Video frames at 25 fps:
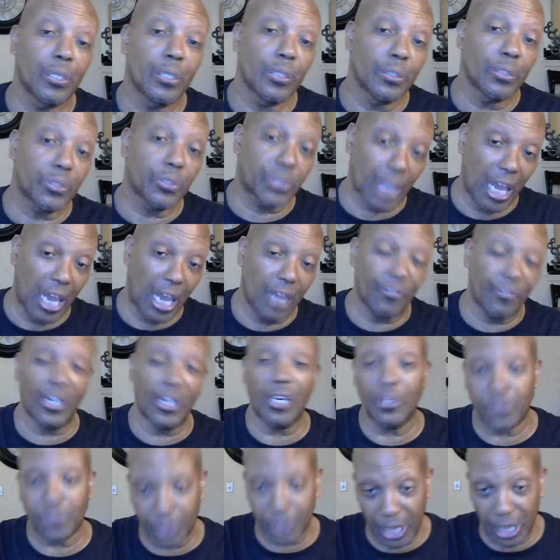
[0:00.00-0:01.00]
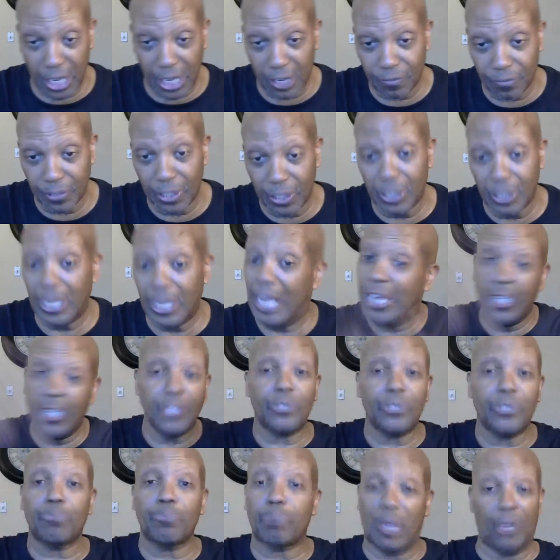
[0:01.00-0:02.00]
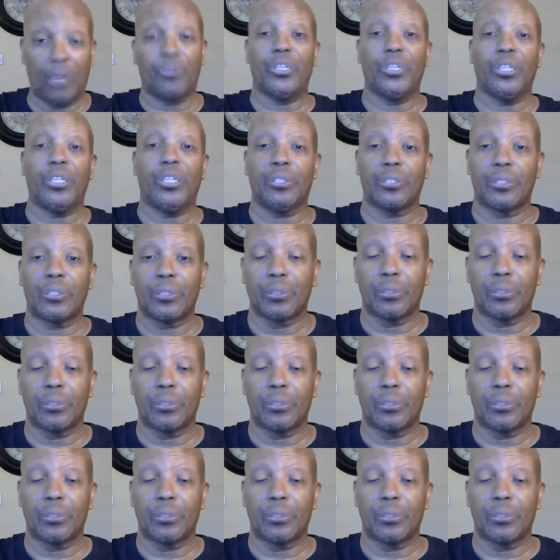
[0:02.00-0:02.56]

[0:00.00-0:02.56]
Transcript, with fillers: Save and Unsaved. Ladies, period.